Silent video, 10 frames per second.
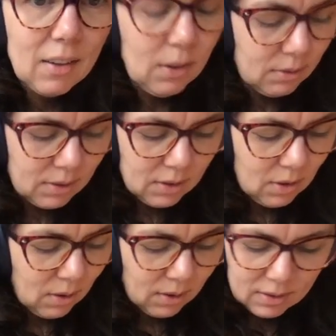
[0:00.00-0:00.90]
Oh,
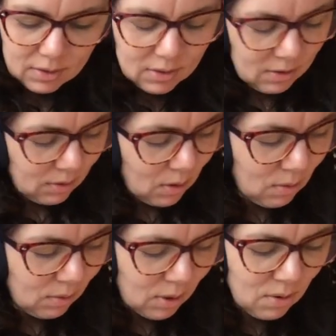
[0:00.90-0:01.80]
no,
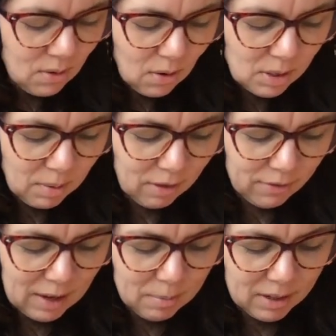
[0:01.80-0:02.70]
who who knows about
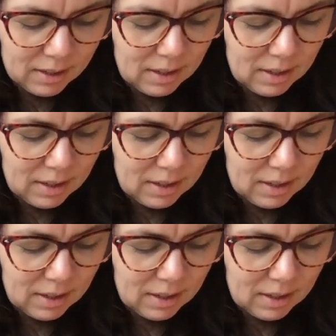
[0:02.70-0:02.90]
fabric?